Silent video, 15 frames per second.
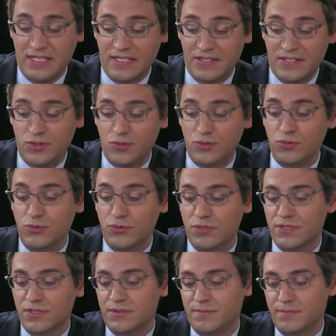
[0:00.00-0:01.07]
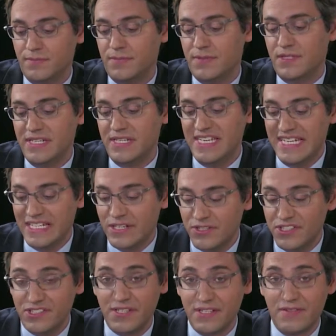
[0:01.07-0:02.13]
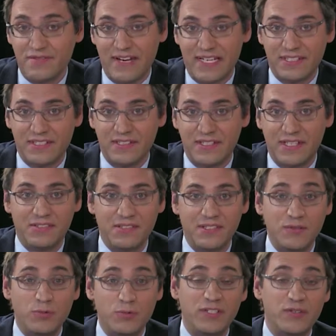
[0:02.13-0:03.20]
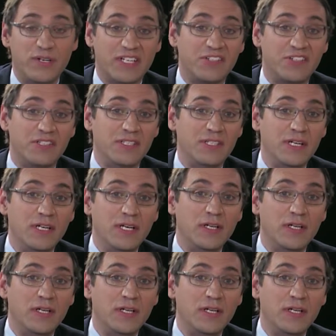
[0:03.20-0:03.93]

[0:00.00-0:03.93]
to increasing the factor intensity when you actually